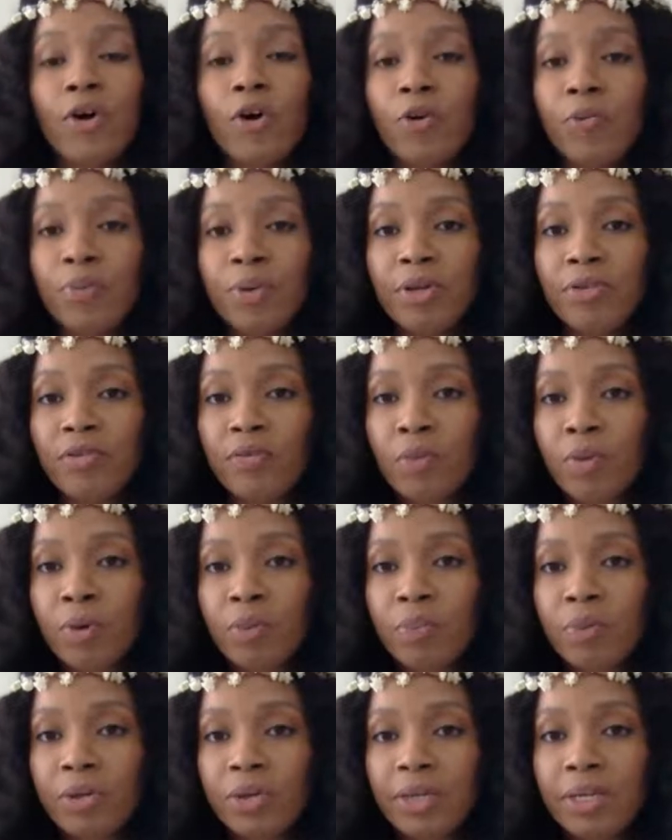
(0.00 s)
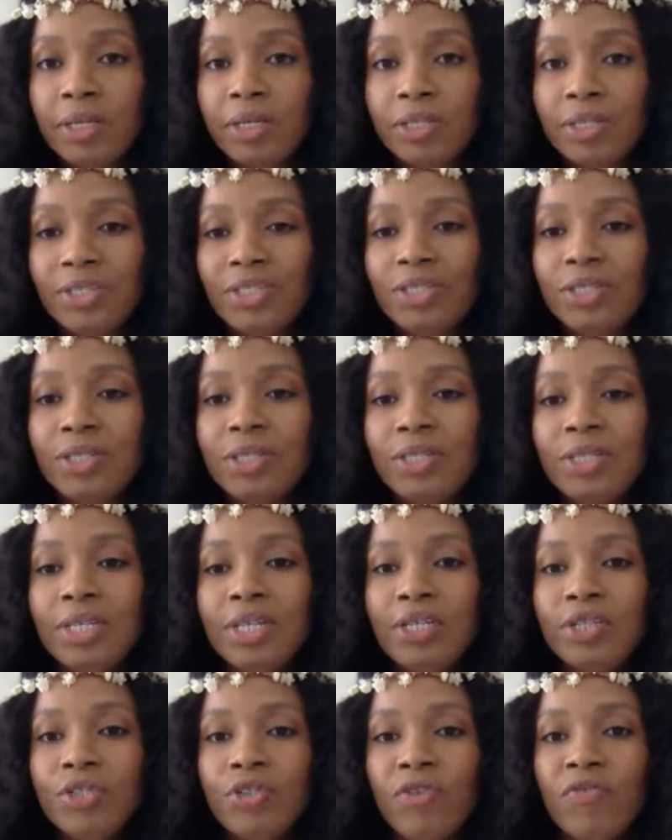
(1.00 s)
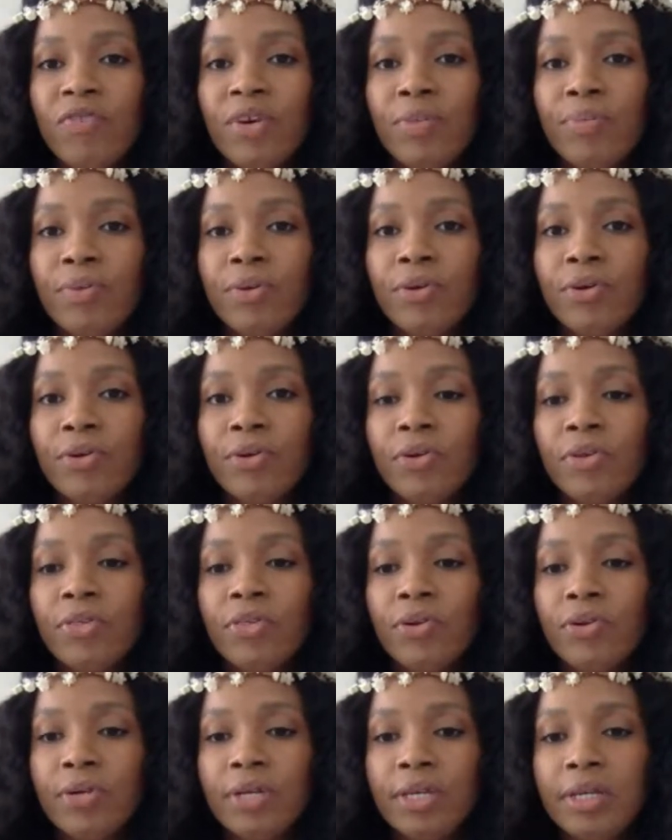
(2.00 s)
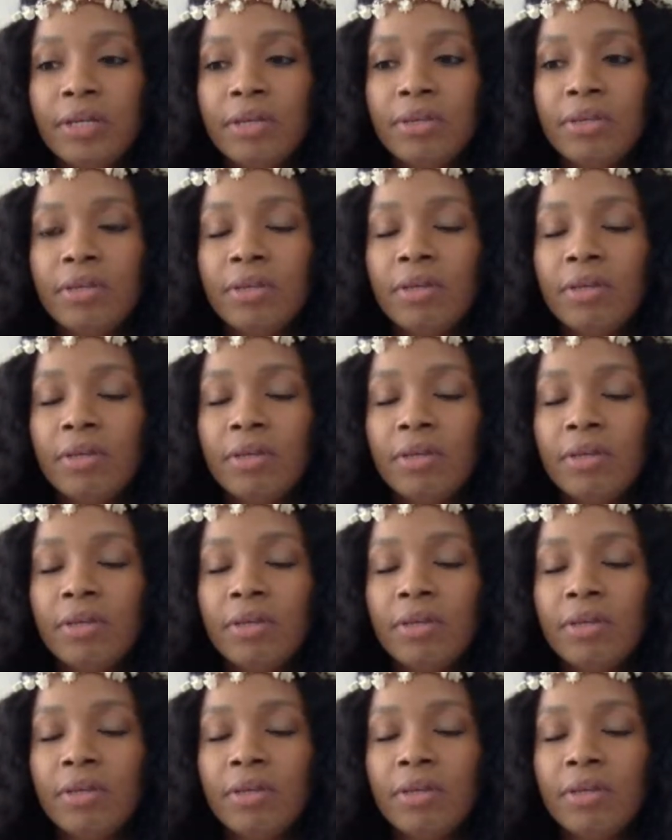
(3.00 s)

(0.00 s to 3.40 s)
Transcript: open for booking sessions is November 30th.